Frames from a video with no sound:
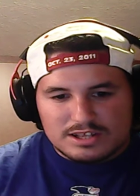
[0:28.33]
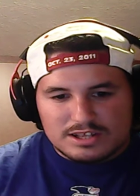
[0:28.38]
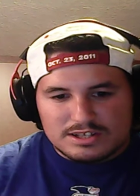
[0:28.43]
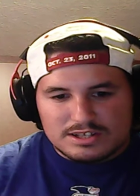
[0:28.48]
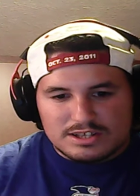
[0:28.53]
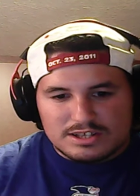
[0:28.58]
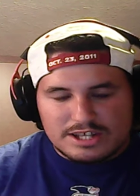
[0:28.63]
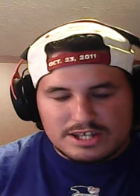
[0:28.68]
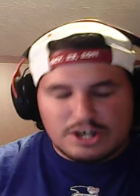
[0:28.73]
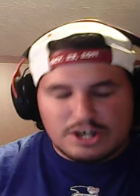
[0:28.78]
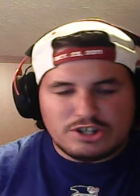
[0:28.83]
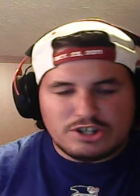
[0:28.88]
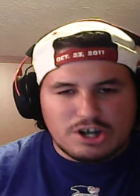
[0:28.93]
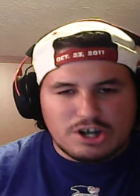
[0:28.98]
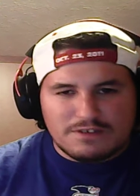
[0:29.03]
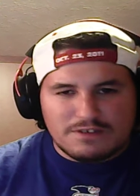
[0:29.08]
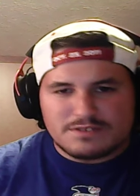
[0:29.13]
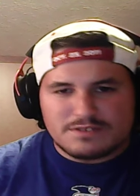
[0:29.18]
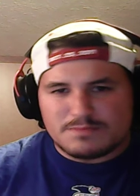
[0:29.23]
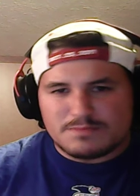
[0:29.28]
little
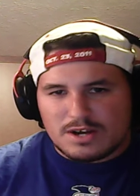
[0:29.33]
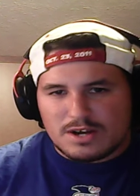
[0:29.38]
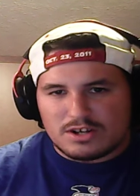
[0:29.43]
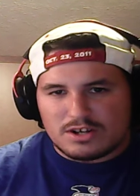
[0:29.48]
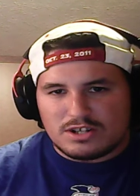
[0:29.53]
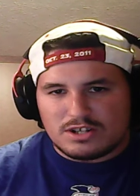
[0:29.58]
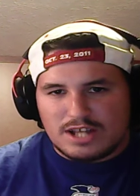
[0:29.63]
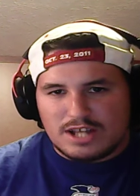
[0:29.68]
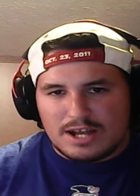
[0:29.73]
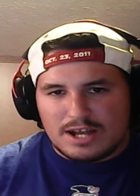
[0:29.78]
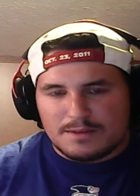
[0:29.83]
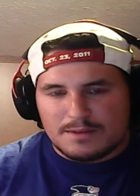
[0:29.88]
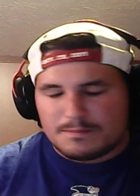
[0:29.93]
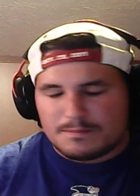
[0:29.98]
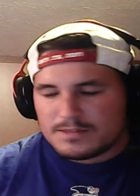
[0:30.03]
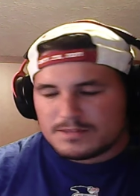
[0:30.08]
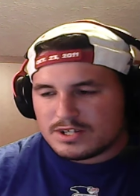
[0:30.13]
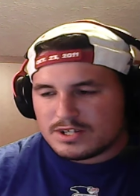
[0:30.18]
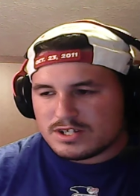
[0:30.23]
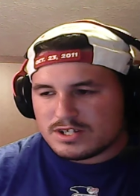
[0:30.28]
nervous, I'm not going to lie
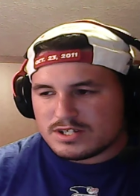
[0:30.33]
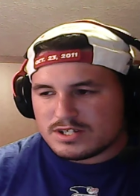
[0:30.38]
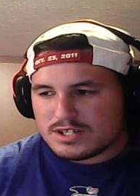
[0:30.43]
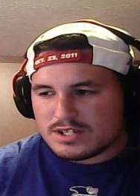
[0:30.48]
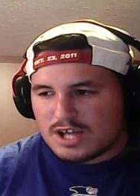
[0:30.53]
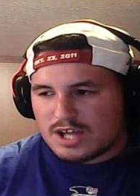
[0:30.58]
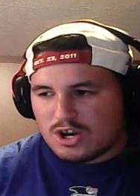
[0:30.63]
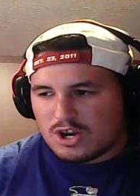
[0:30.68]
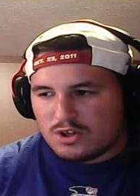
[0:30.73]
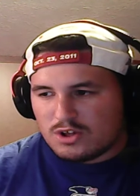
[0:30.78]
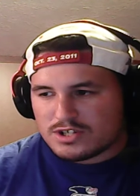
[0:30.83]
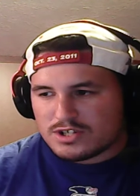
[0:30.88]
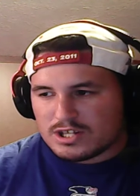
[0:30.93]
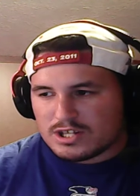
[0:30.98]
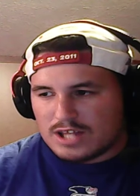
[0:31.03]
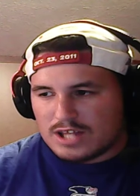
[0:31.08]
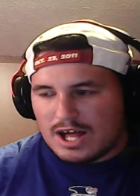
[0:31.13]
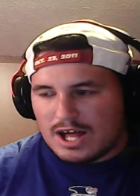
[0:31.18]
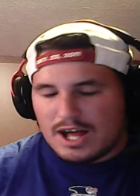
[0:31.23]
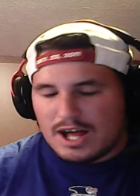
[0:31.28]
because I know there's a
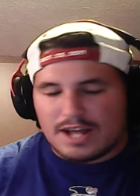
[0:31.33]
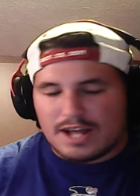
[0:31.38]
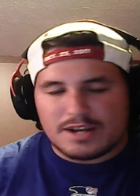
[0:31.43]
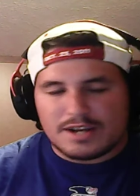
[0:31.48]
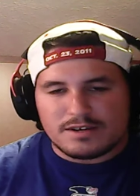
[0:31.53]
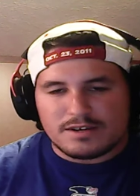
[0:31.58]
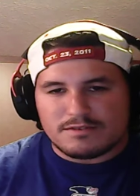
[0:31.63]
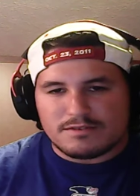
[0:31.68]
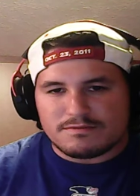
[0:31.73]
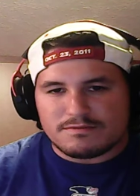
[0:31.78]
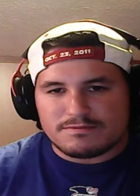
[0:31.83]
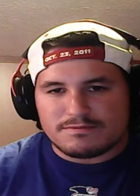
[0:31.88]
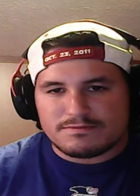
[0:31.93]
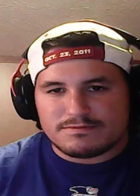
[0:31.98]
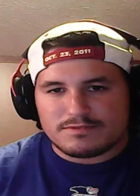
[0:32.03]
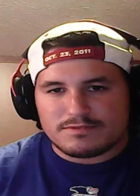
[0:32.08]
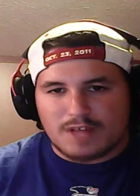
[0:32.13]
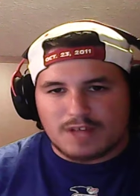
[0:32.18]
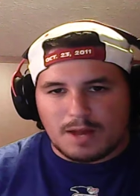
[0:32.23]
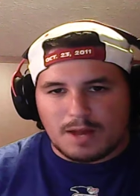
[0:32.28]
lot of
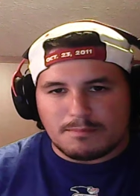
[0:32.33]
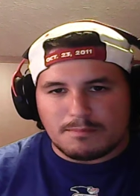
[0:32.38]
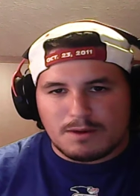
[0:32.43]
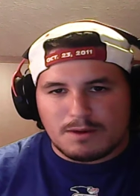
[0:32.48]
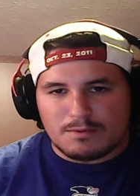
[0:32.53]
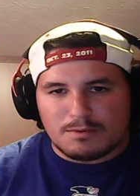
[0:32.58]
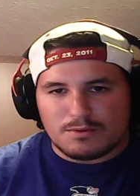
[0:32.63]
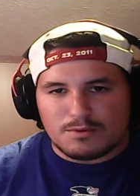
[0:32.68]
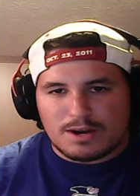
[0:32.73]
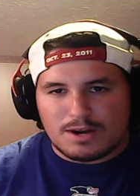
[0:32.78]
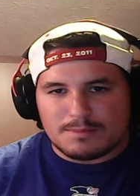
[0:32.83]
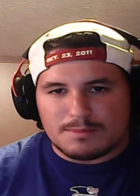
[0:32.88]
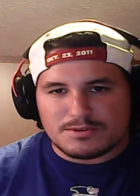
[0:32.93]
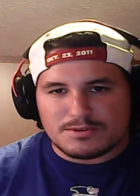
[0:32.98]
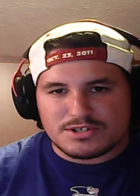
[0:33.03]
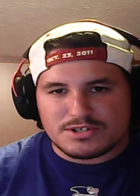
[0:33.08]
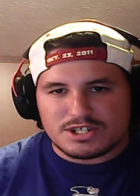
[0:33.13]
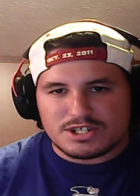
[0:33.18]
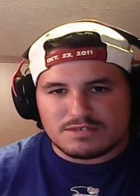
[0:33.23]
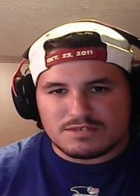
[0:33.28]
lot of mumble rappers
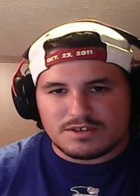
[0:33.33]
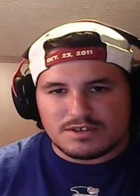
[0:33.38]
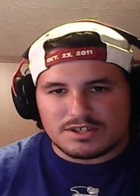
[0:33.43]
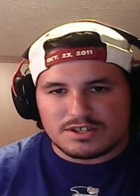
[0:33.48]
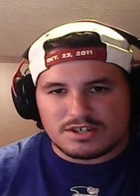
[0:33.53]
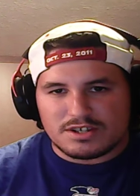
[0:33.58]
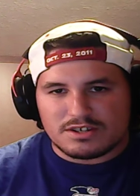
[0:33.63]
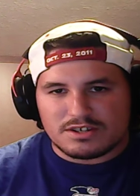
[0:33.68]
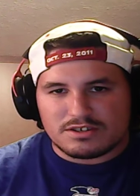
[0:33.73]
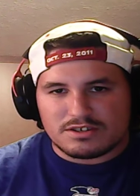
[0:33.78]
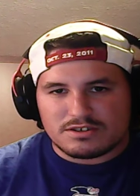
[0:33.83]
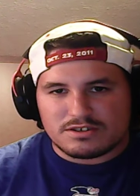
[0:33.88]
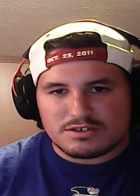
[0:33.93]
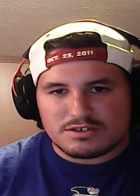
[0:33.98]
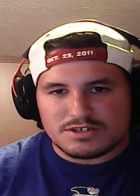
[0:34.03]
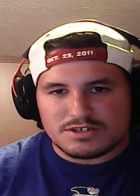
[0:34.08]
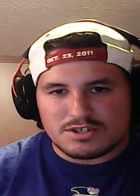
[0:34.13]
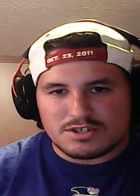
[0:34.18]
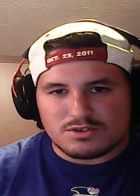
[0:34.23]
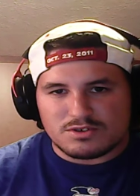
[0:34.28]
and stuff out there
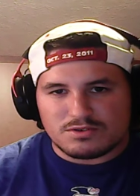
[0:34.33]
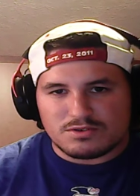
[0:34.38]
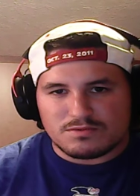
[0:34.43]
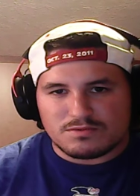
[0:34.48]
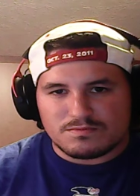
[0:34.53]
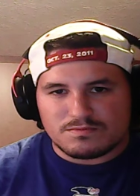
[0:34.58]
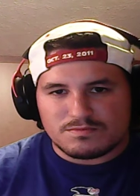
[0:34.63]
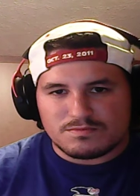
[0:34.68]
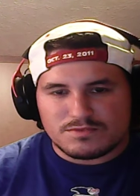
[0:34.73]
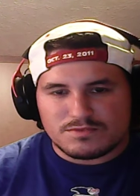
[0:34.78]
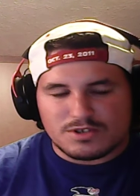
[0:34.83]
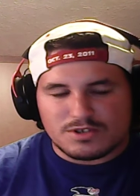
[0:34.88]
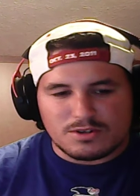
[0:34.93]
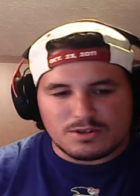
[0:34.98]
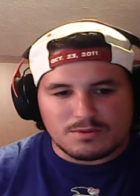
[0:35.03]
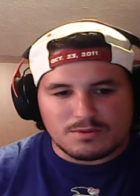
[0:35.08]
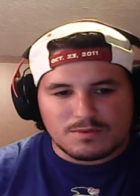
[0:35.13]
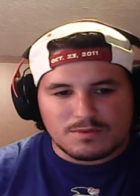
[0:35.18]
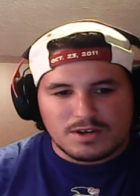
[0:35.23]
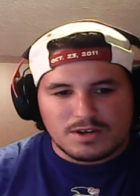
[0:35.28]
still.
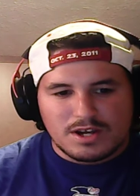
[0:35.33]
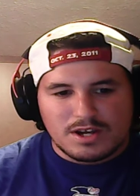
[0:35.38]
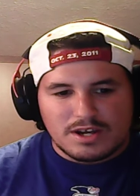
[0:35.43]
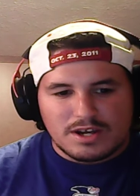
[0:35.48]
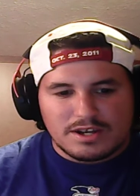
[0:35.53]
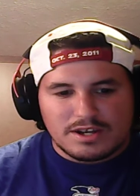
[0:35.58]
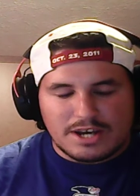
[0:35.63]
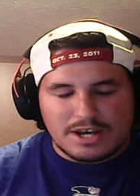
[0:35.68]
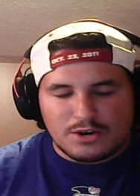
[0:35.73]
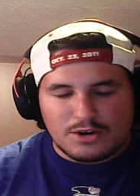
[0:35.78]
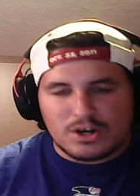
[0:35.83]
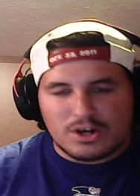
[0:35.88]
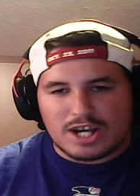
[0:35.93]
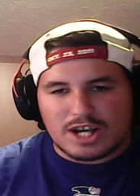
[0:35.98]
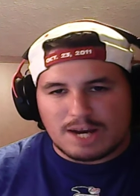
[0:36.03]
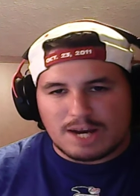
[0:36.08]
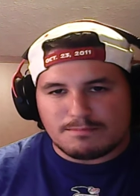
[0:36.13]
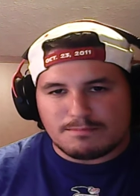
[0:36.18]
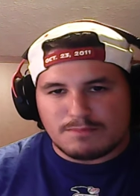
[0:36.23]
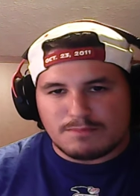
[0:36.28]
So I know I kind
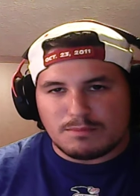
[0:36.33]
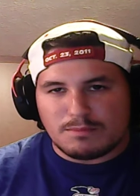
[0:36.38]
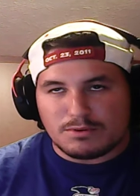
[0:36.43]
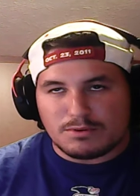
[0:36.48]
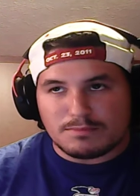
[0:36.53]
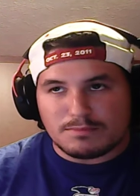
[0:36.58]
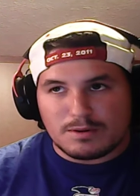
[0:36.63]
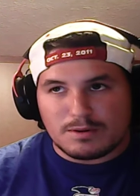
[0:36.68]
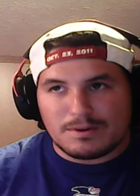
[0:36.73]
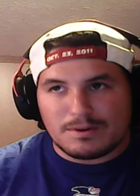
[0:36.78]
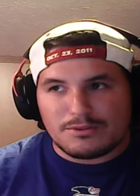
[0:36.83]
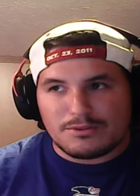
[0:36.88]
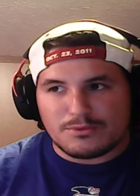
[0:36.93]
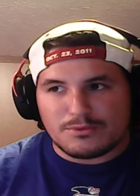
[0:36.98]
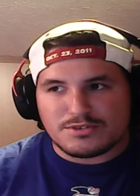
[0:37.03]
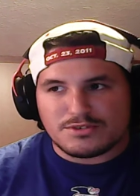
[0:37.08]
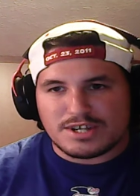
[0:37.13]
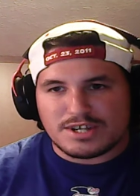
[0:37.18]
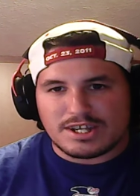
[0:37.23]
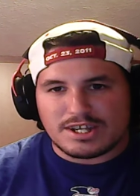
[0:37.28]
of mumbled my way through
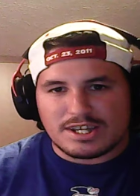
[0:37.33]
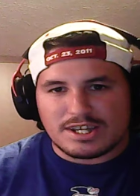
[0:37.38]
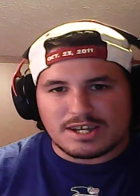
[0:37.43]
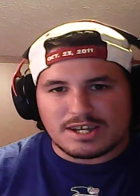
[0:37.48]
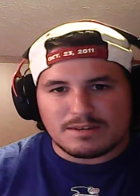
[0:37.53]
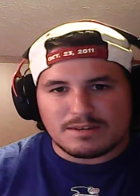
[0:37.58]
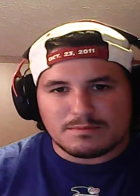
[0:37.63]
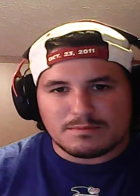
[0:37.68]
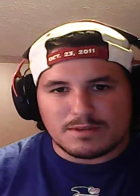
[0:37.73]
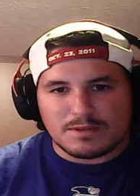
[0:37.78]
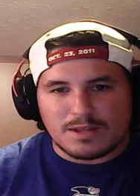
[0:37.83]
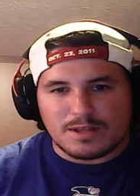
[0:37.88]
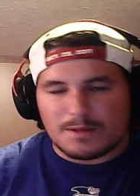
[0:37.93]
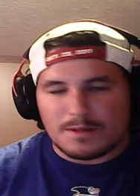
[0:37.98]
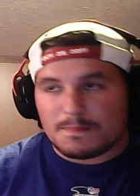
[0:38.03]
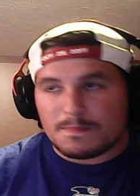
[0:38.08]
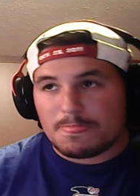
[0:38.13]
saying that, but like